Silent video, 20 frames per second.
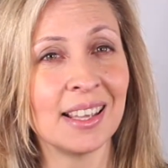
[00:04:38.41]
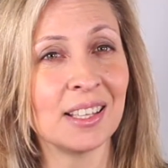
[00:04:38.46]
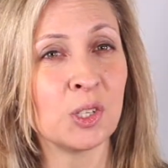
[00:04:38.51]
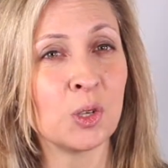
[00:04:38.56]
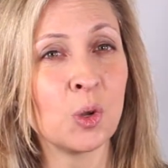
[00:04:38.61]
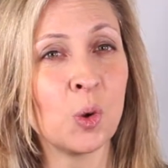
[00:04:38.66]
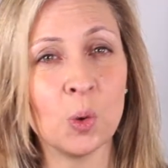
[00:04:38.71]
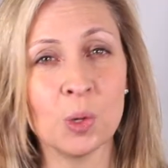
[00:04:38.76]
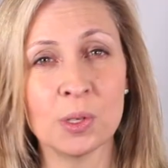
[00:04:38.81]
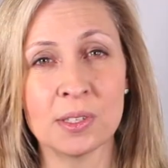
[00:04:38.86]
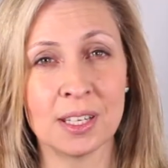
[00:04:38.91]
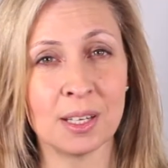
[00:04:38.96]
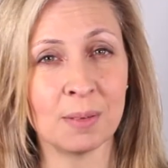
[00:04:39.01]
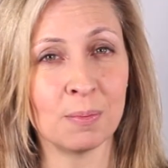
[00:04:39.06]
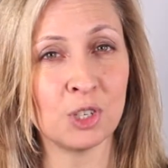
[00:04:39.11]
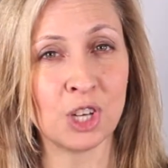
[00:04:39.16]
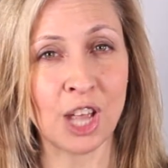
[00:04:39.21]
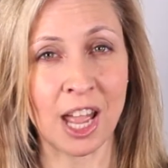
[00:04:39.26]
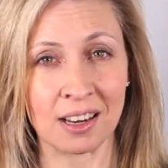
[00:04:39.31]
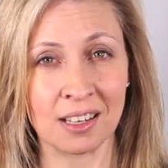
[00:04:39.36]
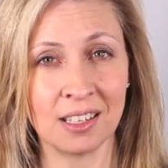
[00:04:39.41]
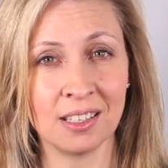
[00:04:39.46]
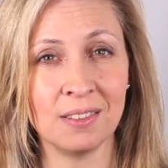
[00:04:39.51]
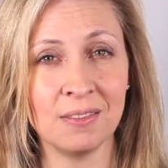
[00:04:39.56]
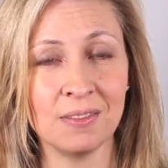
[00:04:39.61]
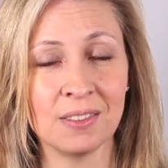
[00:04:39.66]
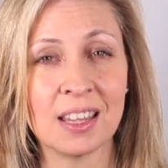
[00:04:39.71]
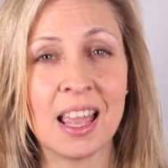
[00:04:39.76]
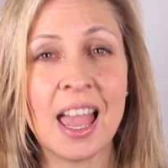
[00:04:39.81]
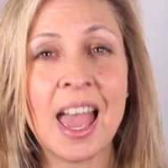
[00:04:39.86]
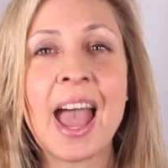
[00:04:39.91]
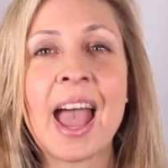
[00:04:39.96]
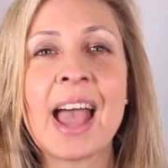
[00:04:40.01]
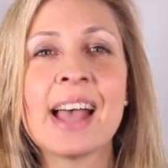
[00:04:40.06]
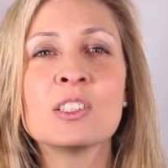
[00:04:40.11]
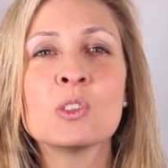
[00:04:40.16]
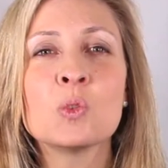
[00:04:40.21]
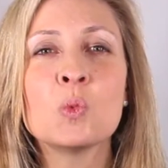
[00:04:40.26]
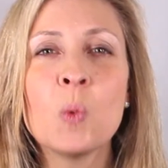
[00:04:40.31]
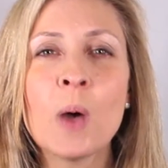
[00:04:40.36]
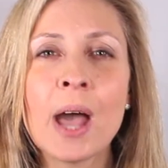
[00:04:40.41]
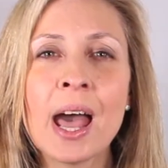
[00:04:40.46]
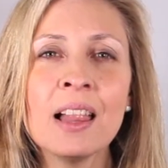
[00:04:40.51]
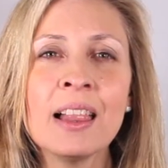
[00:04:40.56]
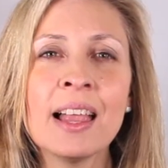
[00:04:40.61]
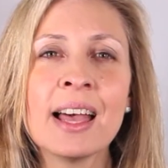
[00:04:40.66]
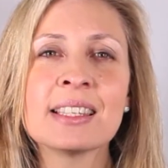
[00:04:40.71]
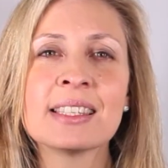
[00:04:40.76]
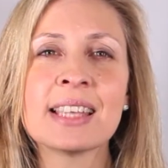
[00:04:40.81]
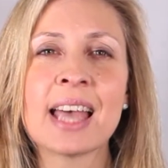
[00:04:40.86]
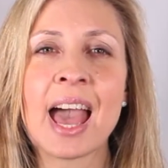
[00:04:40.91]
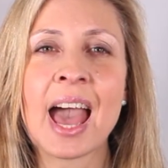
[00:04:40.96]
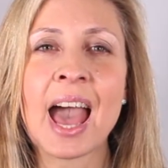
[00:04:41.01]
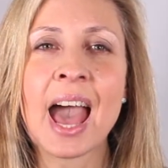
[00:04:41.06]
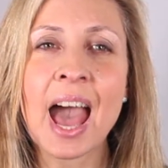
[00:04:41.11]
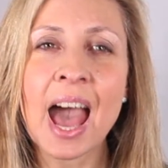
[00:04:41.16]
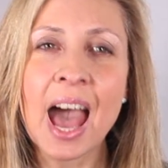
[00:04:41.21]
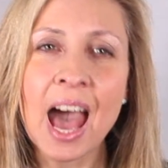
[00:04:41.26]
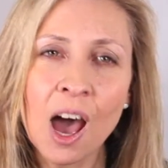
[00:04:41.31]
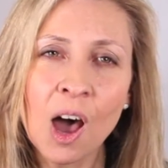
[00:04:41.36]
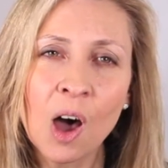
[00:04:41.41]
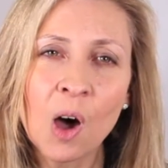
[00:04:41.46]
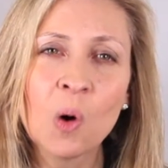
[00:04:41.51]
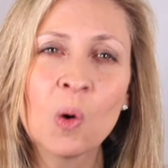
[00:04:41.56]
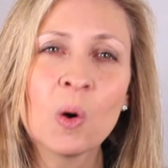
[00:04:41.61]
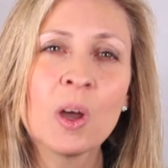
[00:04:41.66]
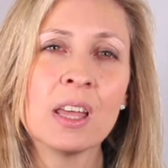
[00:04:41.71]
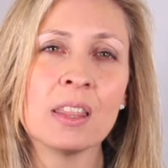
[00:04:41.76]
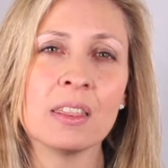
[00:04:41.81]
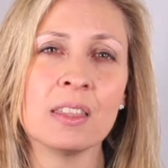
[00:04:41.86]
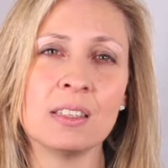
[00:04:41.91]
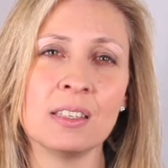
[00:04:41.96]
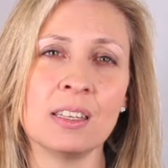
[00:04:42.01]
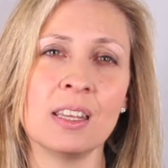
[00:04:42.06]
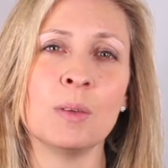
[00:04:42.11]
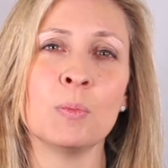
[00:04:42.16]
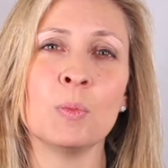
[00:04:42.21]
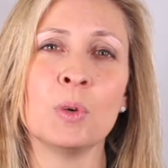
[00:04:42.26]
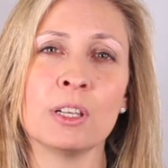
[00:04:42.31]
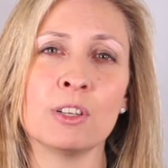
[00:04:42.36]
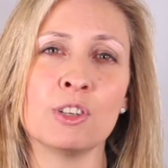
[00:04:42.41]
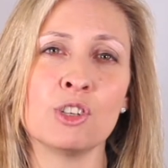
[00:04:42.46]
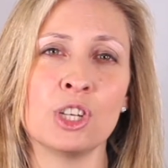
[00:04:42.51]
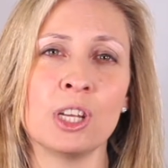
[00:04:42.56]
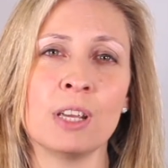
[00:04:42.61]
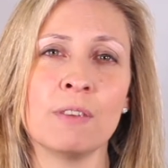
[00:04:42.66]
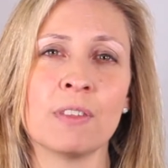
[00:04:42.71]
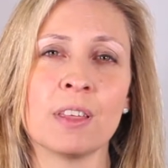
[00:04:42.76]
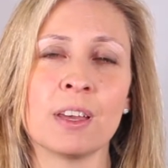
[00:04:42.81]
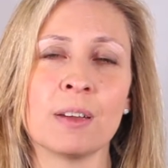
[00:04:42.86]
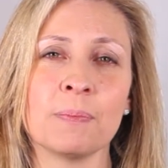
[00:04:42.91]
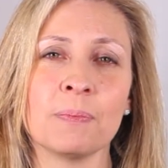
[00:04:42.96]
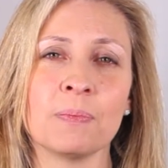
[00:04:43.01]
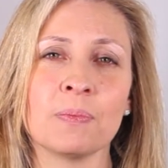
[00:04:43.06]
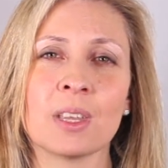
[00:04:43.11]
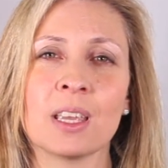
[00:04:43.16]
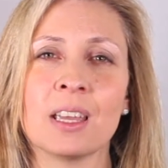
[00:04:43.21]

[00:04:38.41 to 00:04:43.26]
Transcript: its goals and objectives, as well as how the team will achieve them,